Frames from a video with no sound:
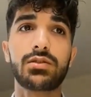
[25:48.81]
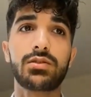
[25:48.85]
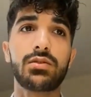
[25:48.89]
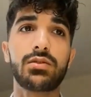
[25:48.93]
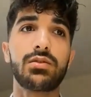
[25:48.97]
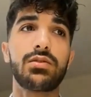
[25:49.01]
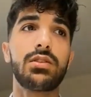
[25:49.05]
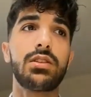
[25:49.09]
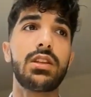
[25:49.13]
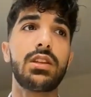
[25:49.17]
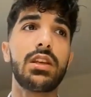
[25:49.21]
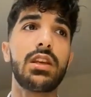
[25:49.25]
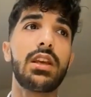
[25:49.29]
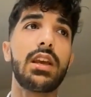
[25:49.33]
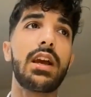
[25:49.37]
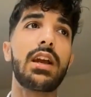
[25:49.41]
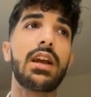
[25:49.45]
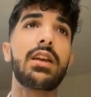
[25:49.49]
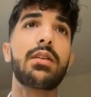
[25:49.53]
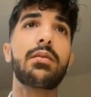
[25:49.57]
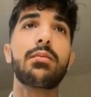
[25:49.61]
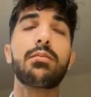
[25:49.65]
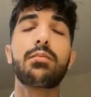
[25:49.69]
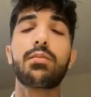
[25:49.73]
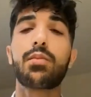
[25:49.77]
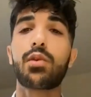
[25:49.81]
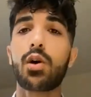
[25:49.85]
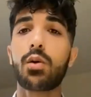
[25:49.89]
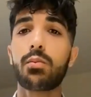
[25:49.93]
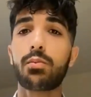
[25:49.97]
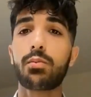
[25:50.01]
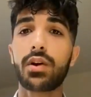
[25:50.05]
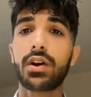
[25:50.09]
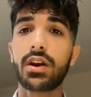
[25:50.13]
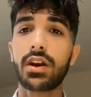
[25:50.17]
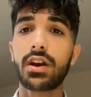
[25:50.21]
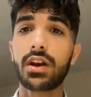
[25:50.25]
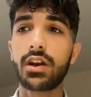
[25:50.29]
so they had
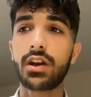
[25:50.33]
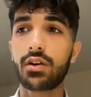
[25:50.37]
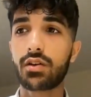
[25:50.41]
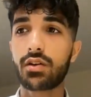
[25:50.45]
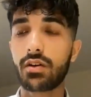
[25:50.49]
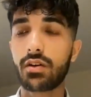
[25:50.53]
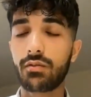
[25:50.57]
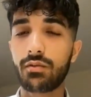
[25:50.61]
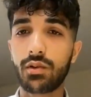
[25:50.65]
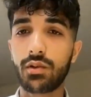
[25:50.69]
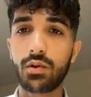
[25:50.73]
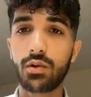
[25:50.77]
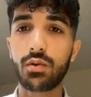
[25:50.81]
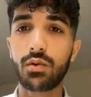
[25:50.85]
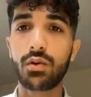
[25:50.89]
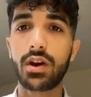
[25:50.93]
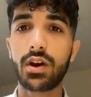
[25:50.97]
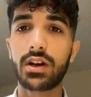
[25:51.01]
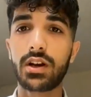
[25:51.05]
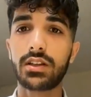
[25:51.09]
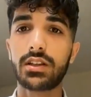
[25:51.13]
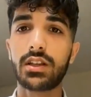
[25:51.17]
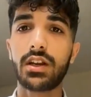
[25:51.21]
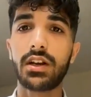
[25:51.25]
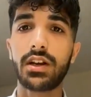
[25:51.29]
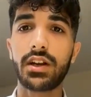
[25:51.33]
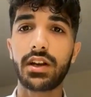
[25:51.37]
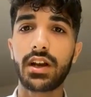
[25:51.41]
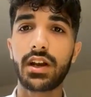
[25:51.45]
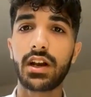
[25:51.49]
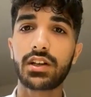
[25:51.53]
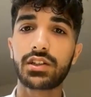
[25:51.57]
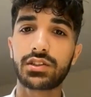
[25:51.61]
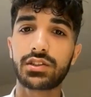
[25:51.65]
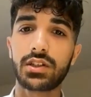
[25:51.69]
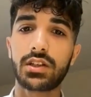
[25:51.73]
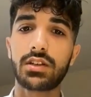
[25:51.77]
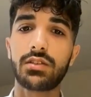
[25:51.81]
proper interview and the
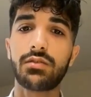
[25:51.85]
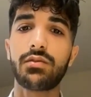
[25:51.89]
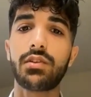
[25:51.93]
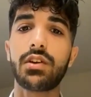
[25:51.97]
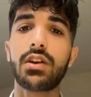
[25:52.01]
induction,